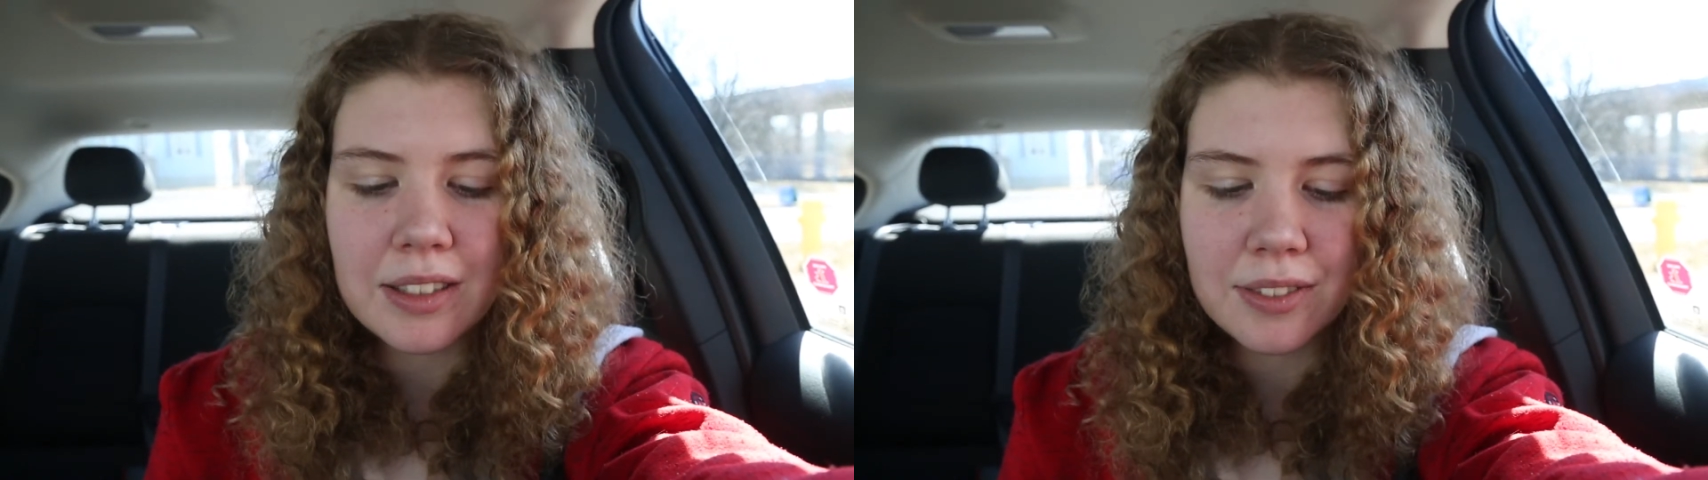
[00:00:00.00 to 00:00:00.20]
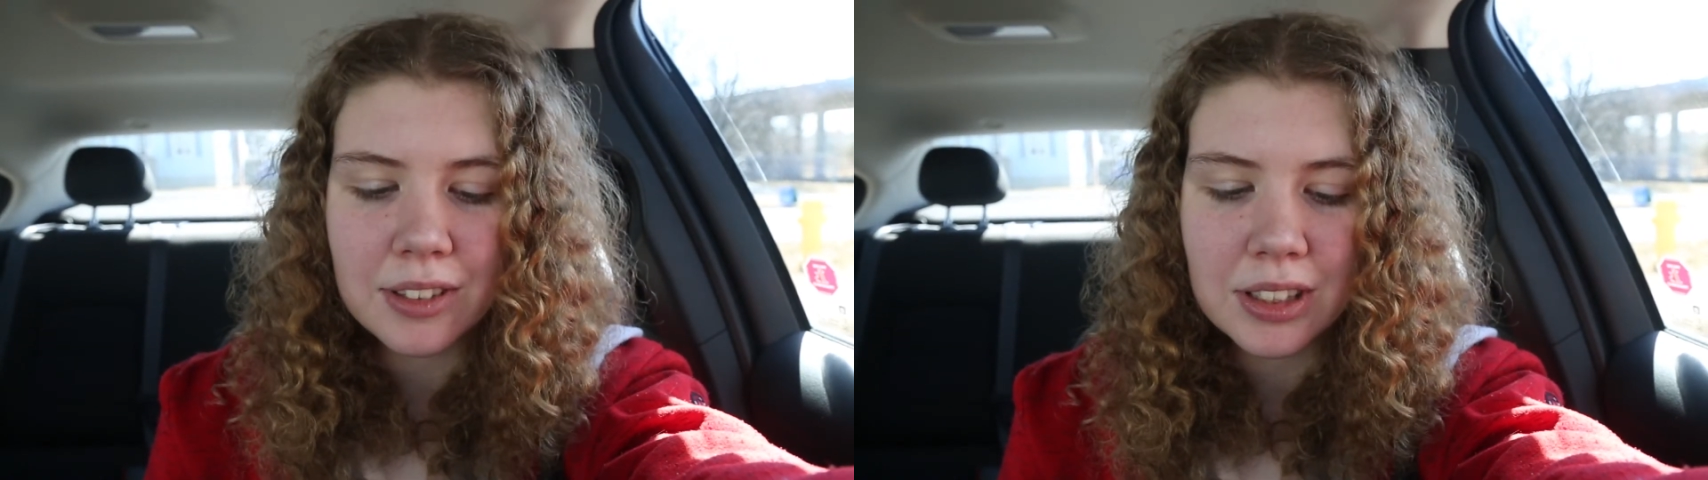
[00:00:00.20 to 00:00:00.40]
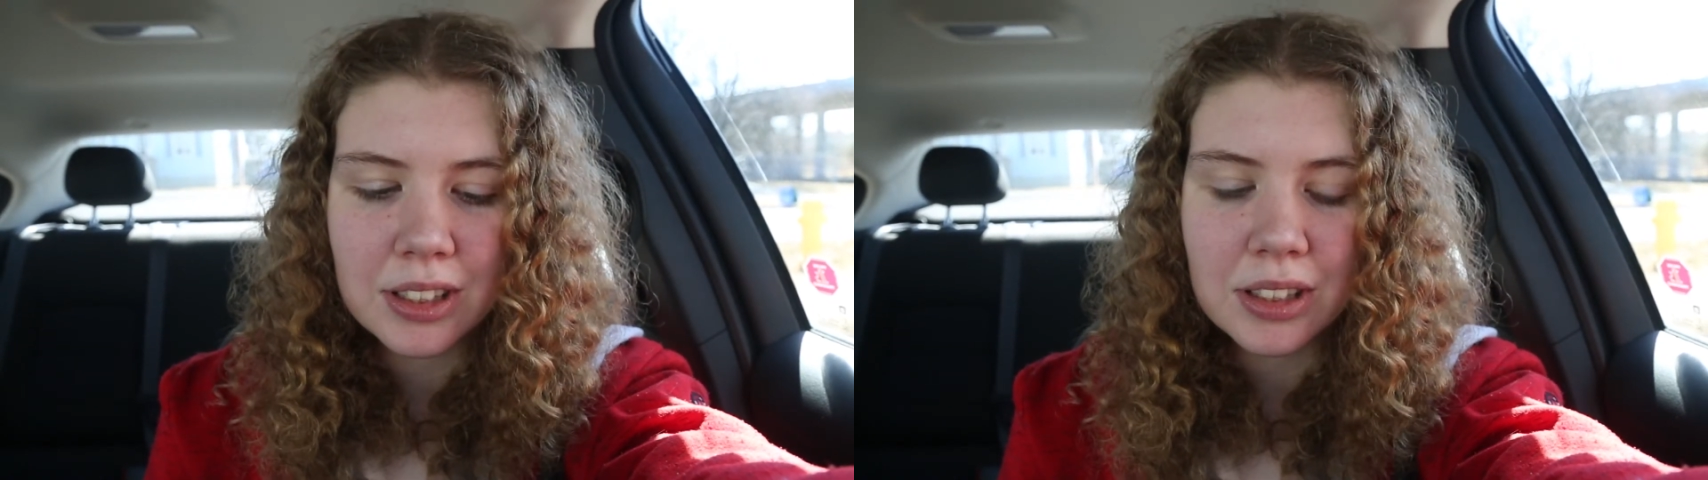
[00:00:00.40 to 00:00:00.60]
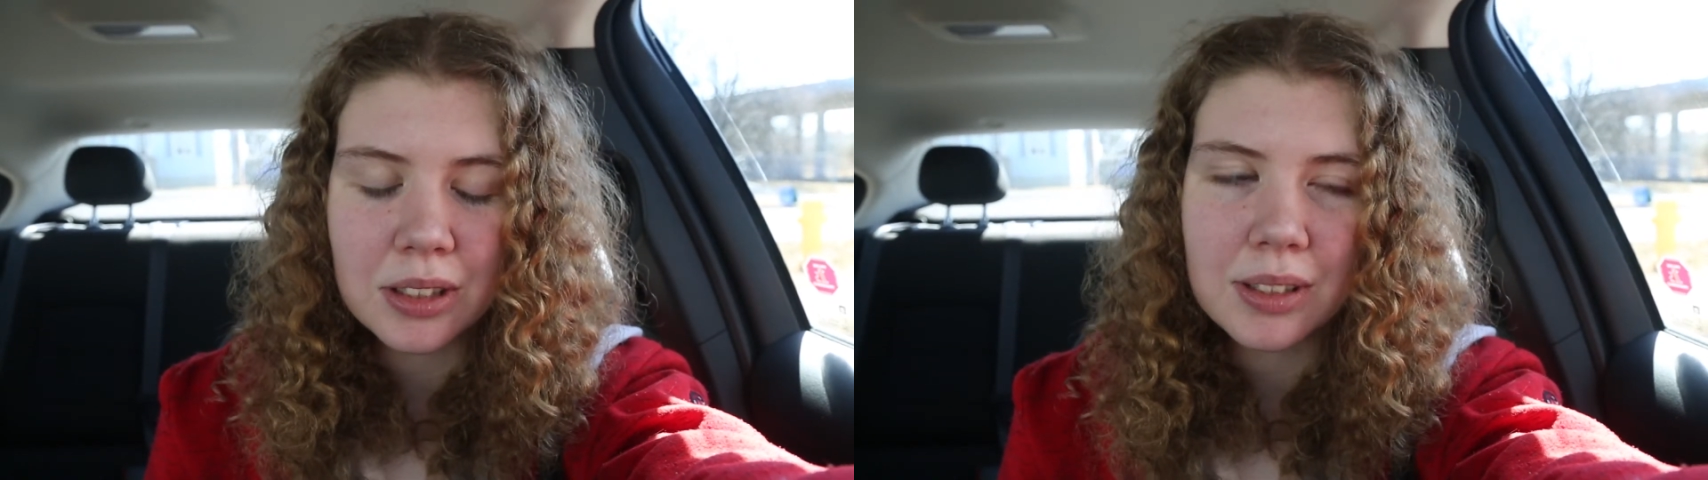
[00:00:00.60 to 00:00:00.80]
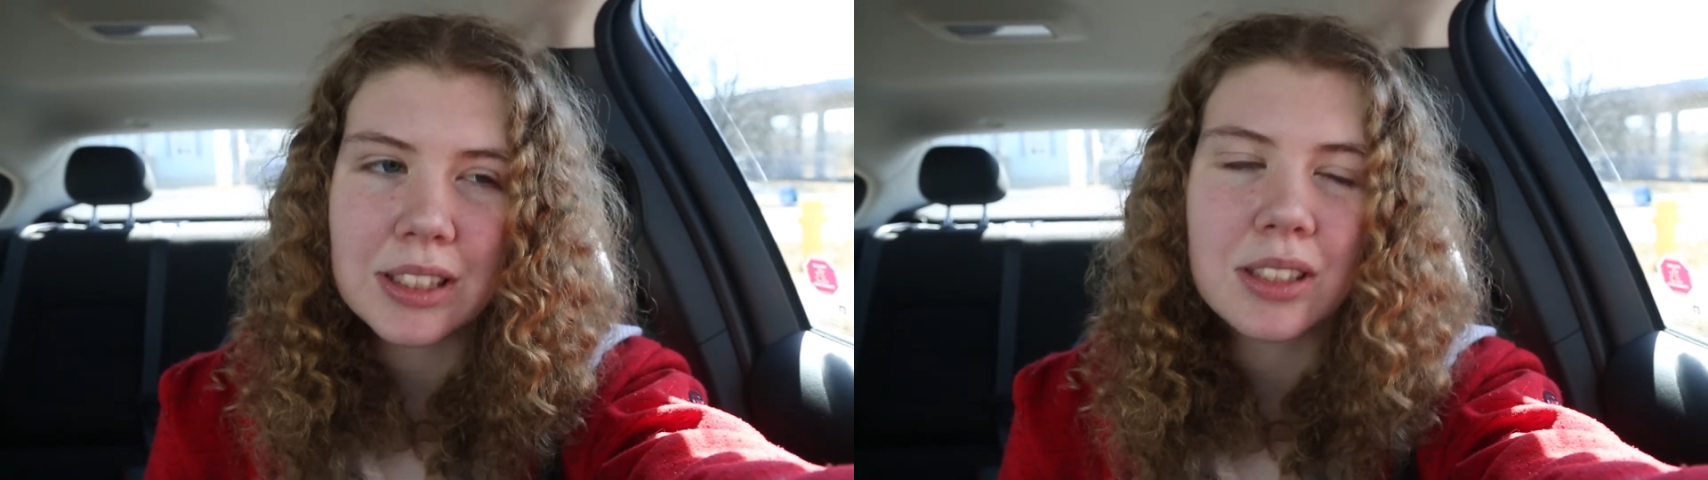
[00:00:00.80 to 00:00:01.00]
difference.
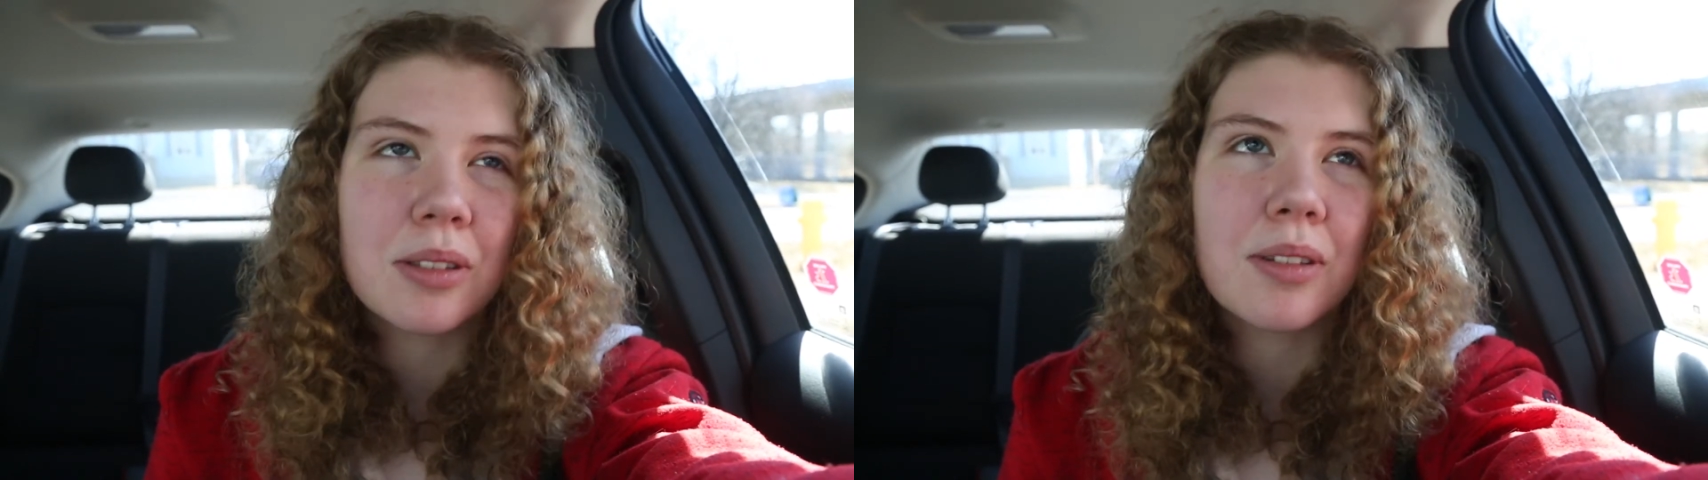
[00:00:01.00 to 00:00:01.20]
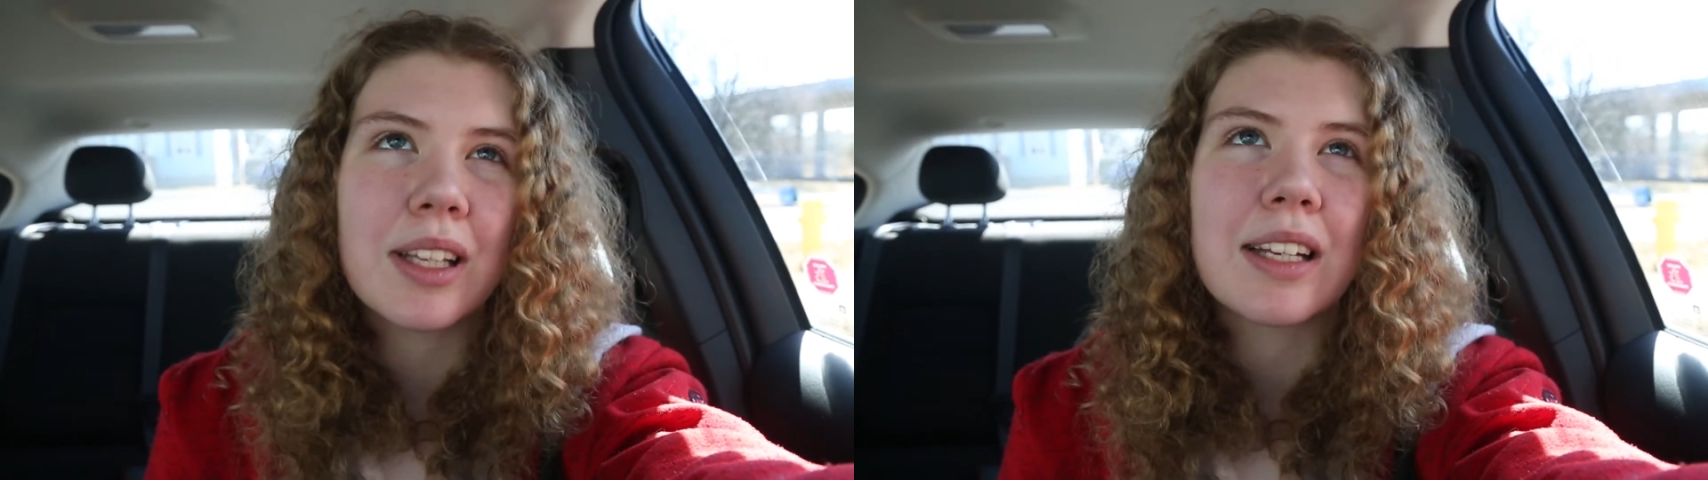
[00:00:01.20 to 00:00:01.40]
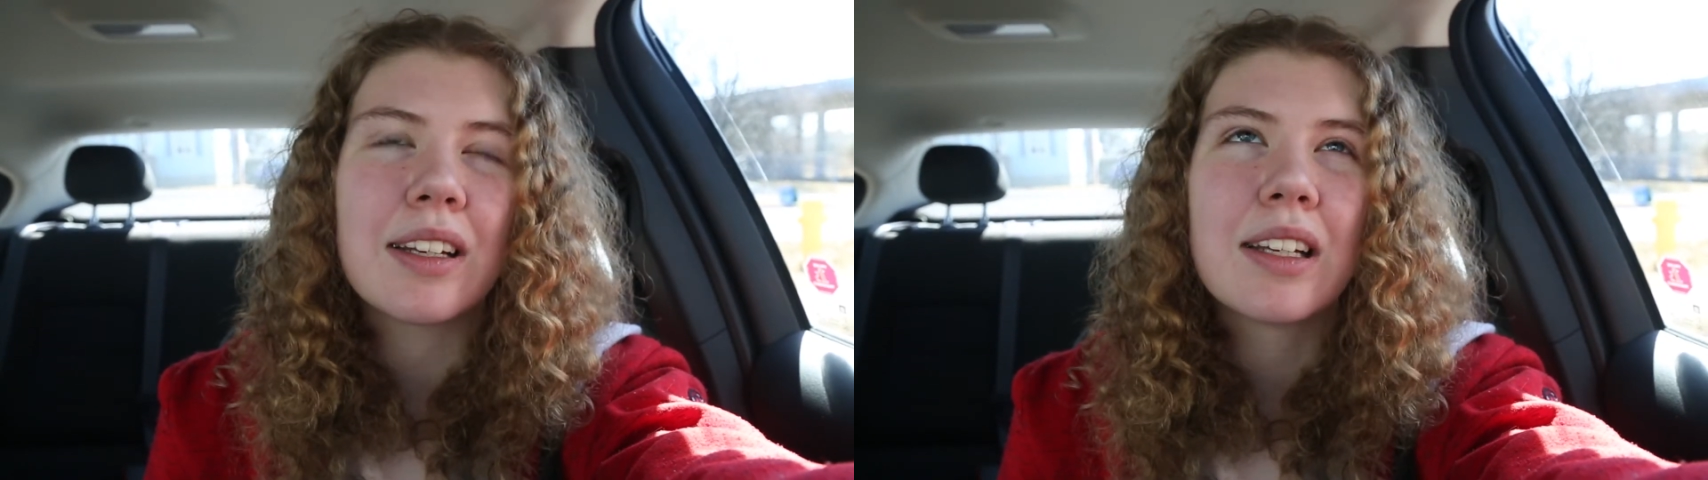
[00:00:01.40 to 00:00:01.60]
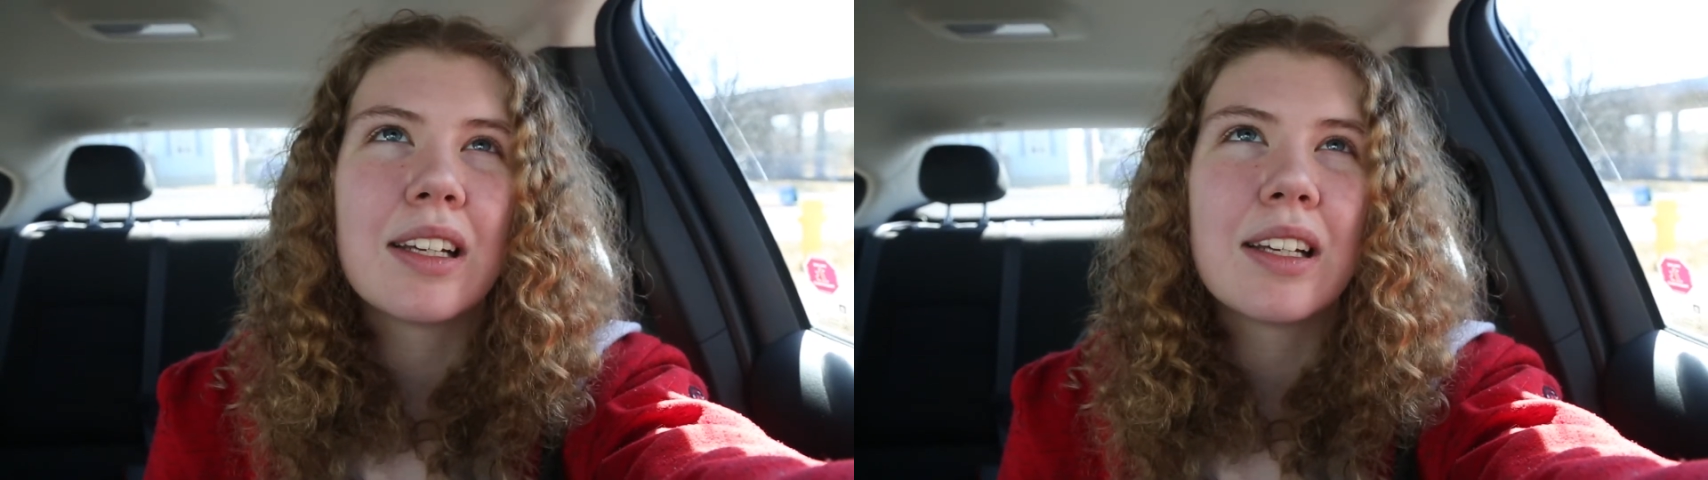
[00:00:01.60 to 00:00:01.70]
You get to know that